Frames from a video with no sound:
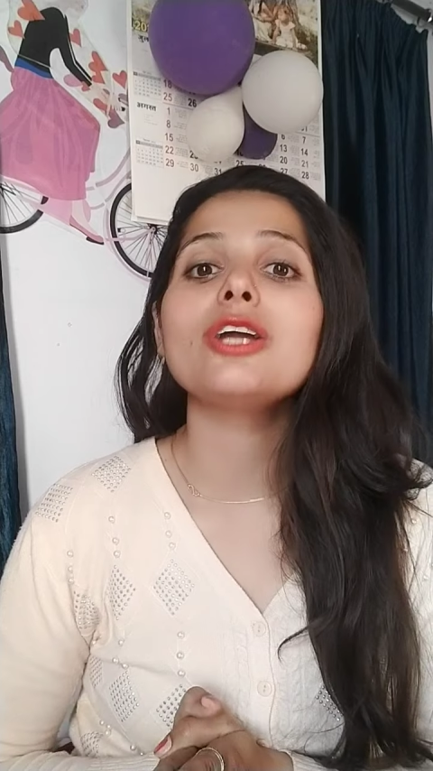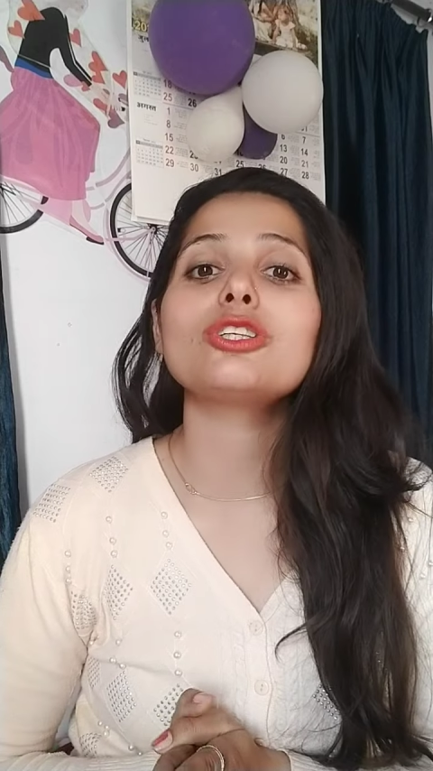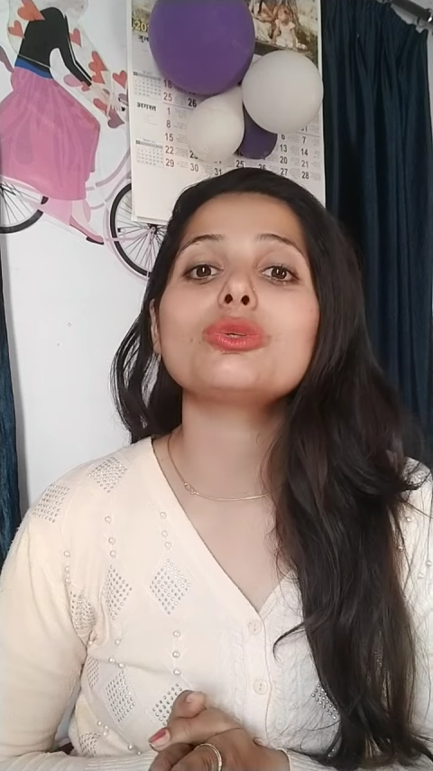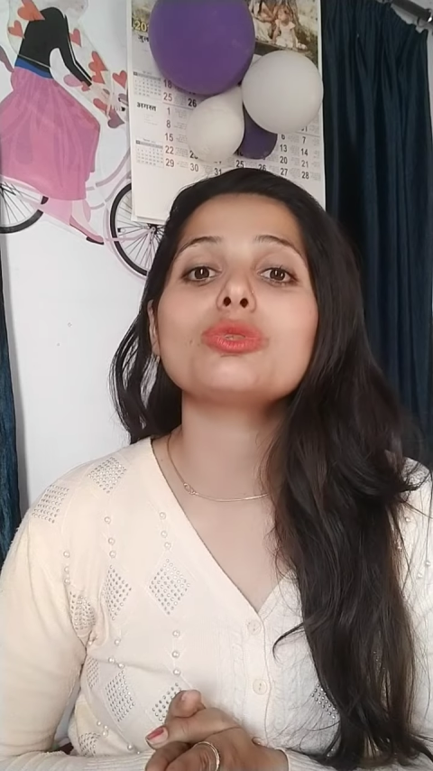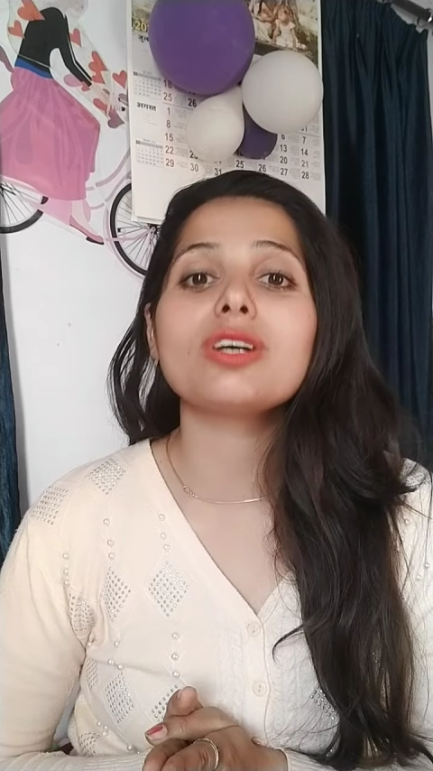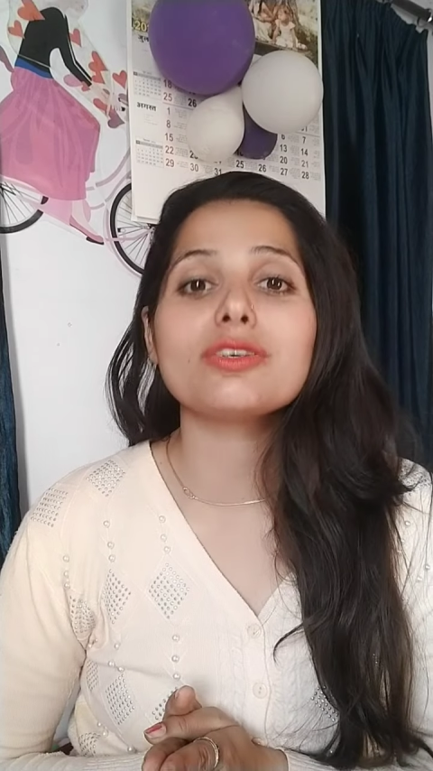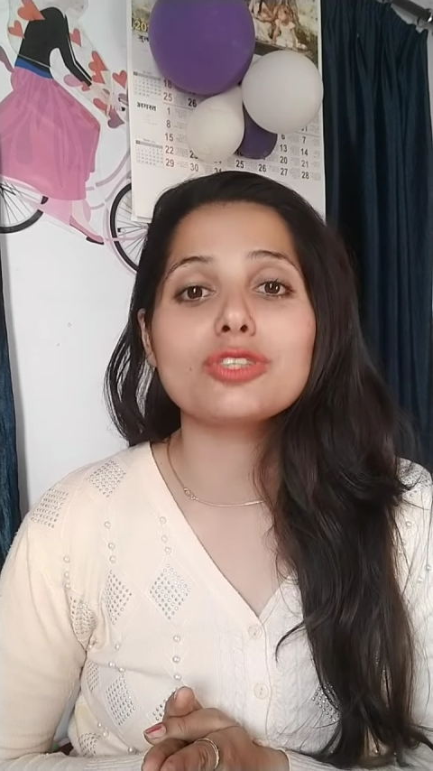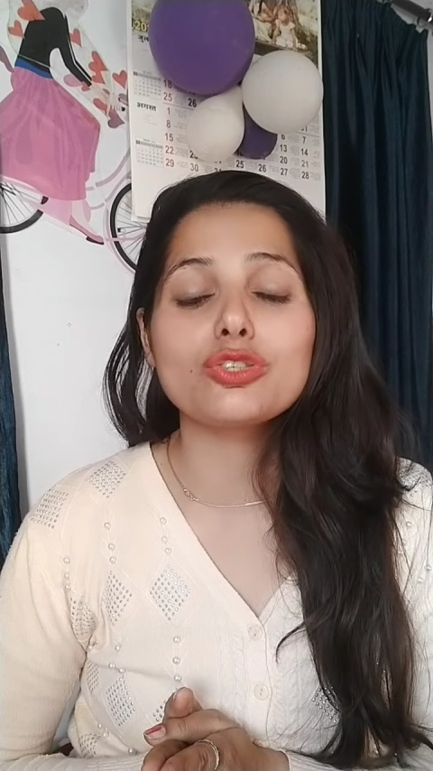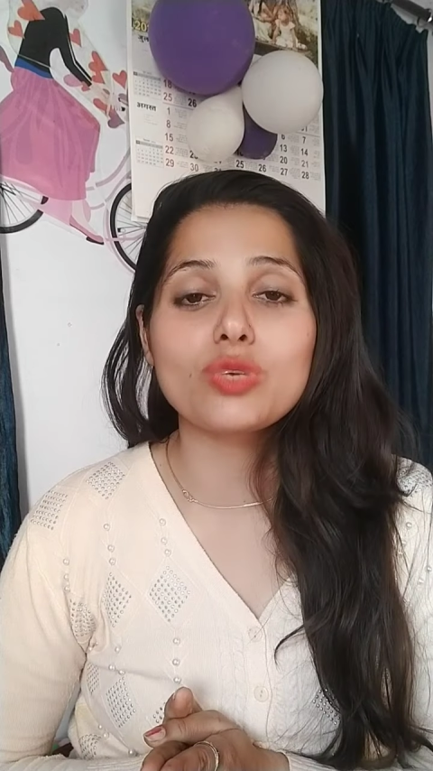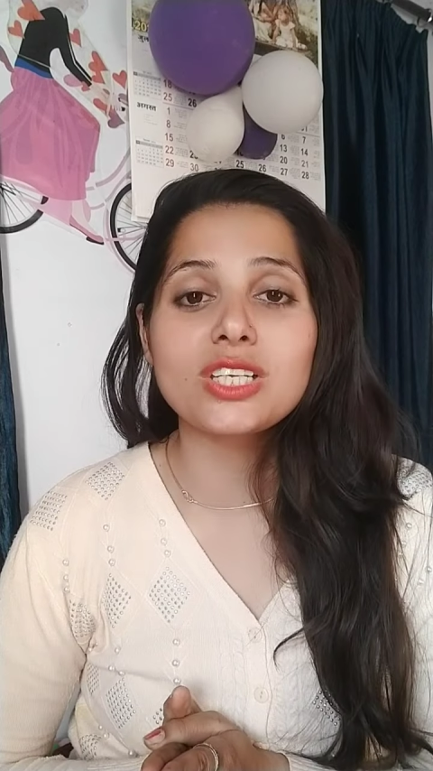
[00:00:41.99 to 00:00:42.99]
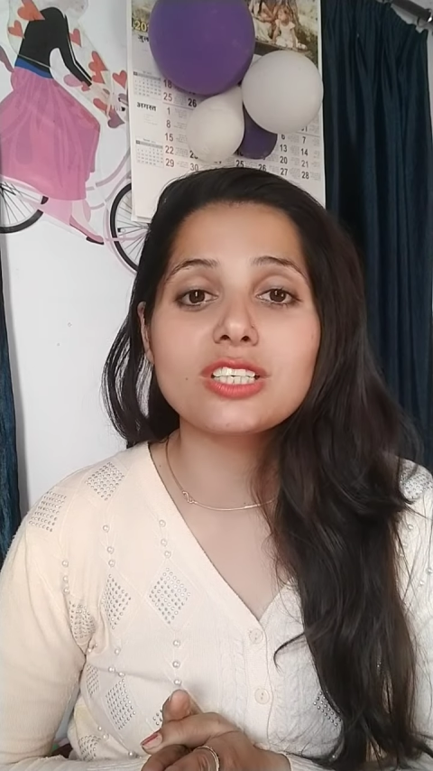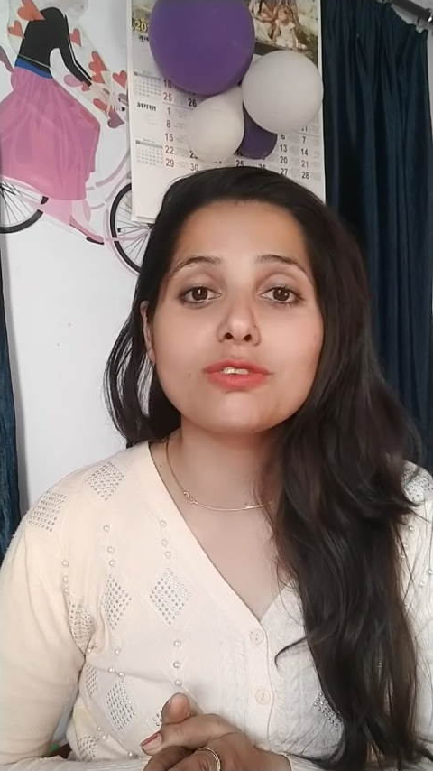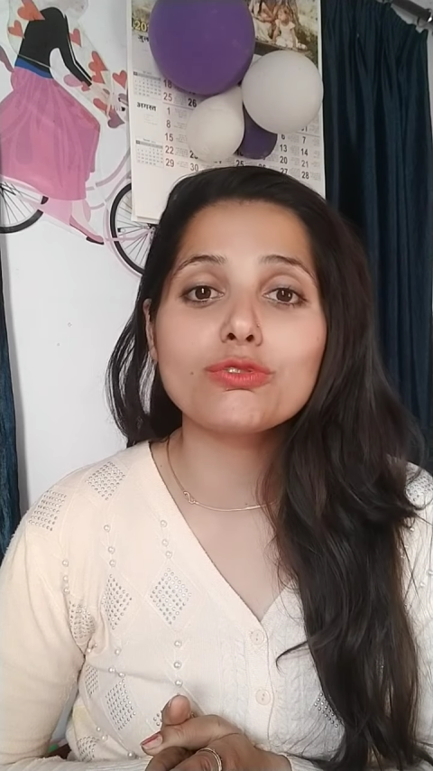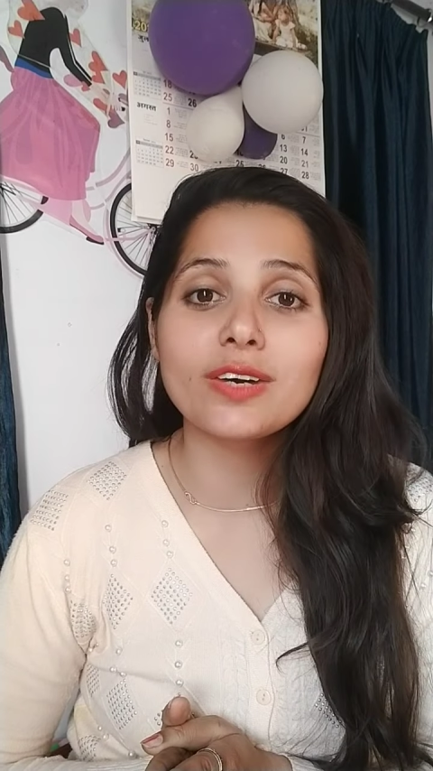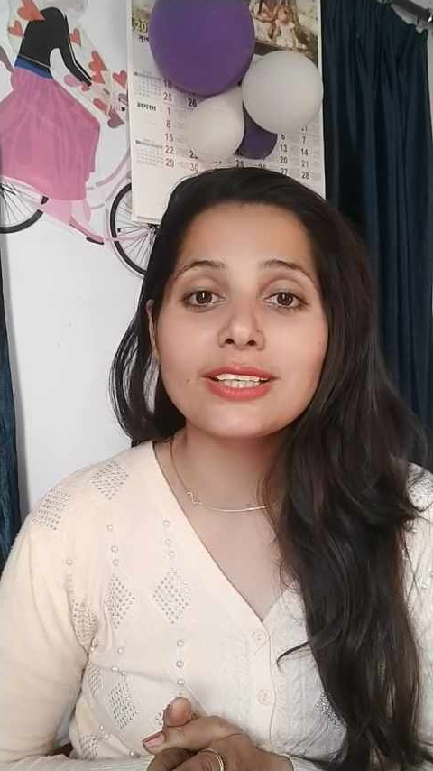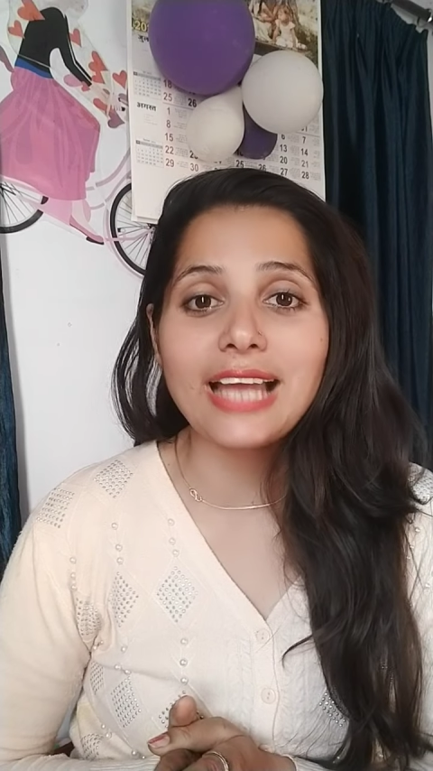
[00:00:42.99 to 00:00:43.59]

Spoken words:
2021.